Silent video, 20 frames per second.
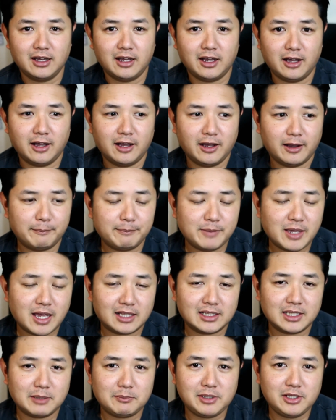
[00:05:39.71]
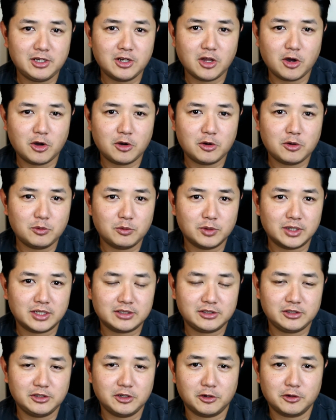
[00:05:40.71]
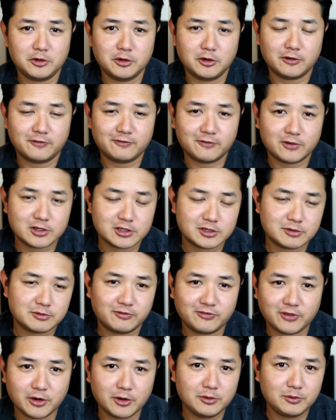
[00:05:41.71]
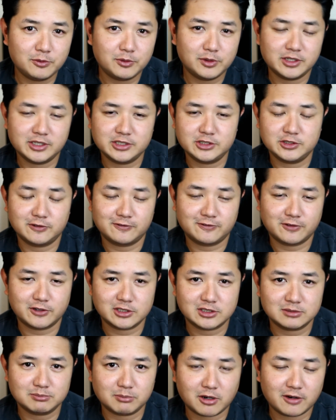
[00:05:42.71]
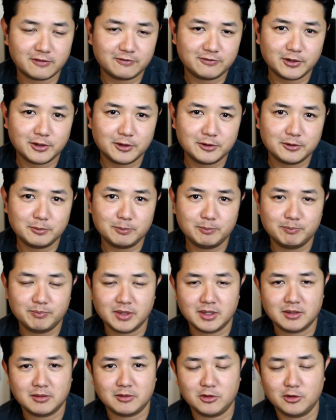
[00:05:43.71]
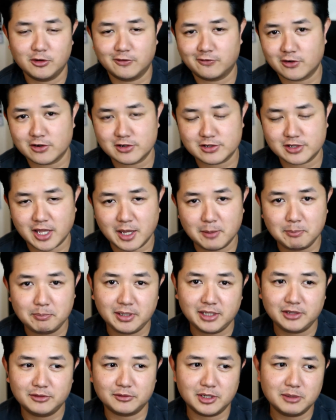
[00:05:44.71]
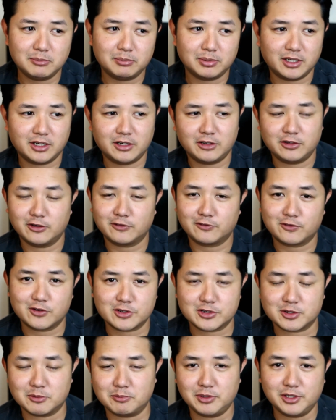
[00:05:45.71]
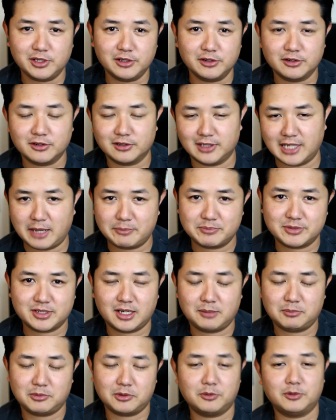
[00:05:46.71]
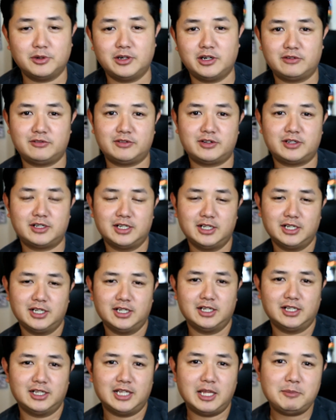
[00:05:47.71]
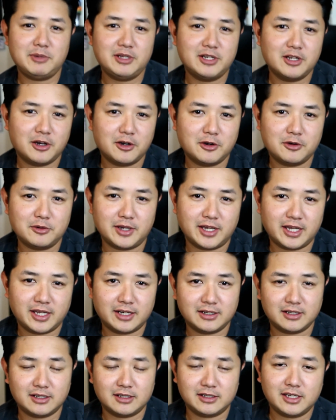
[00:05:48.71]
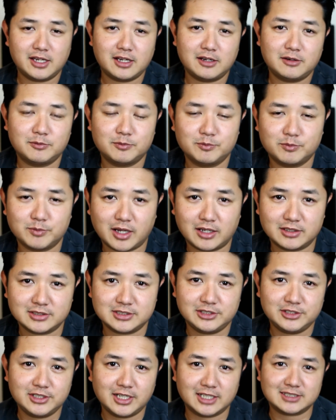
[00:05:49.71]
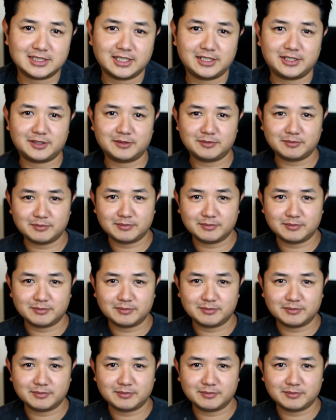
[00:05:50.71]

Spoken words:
Yeah, let me know what, you know, your first phone was, your first smartphone, your first MP3 player, your first computer, laptop, or whatever. Let me know, and yeah, I'll see you guys later.